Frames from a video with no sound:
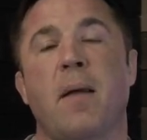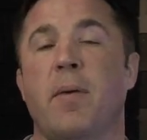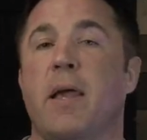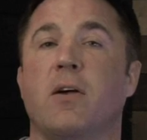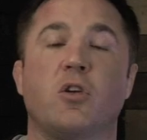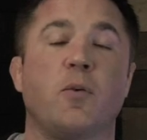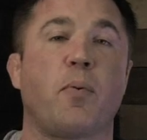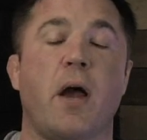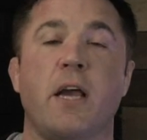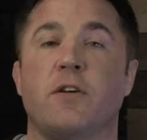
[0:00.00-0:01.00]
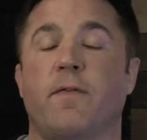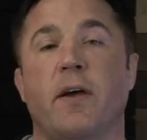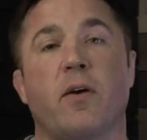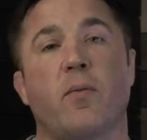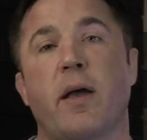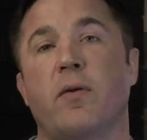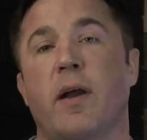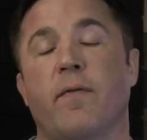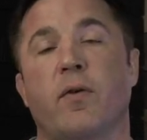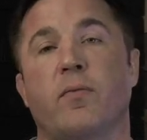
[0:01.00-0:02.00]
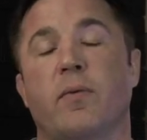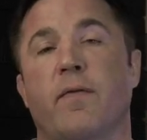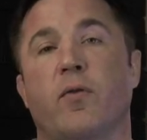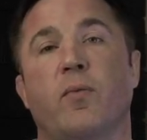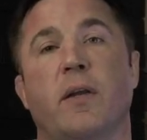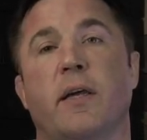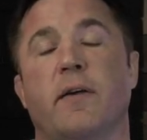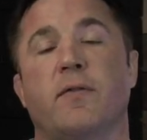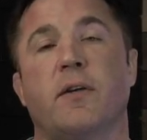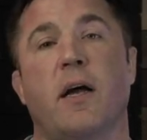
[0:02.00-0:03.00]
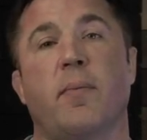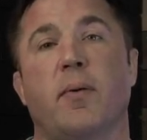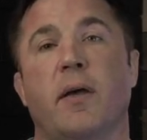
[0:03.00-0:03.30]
I mean, he'll surprise you. Figueiredo never really gives up.